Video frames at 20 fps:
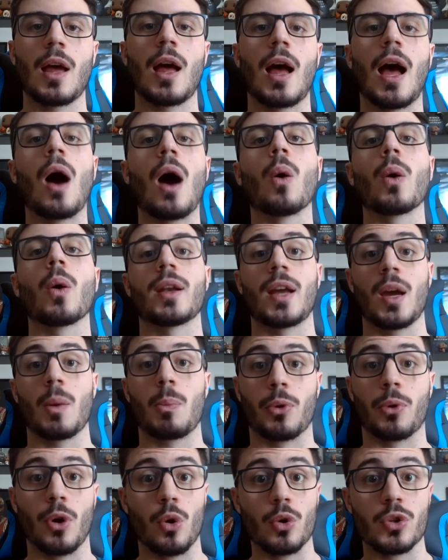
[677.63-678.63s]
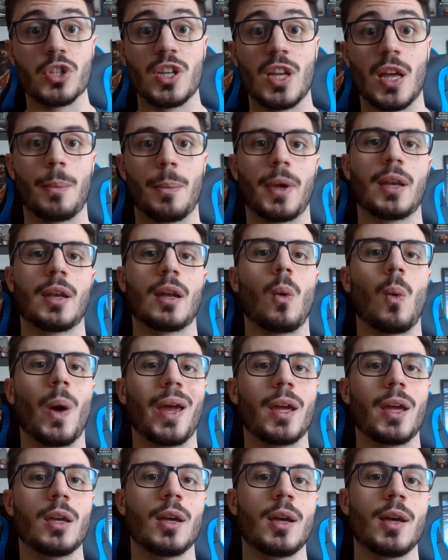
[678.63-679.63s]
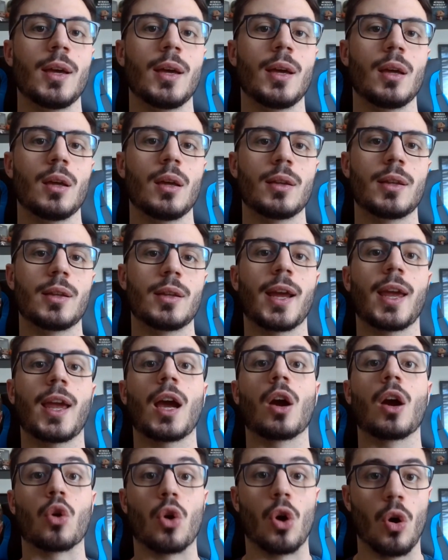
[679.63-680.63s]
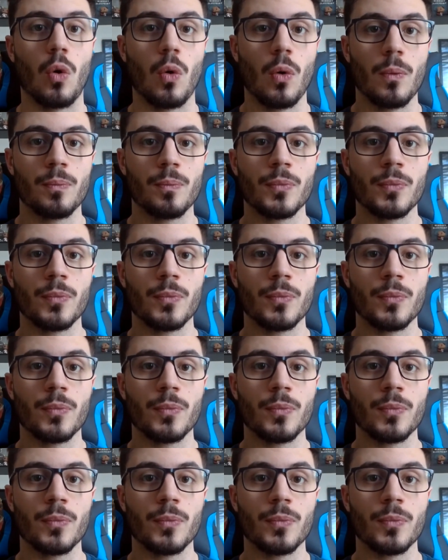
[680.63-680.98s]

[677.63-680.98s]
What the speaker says: How can I approach them in a way that it can grow?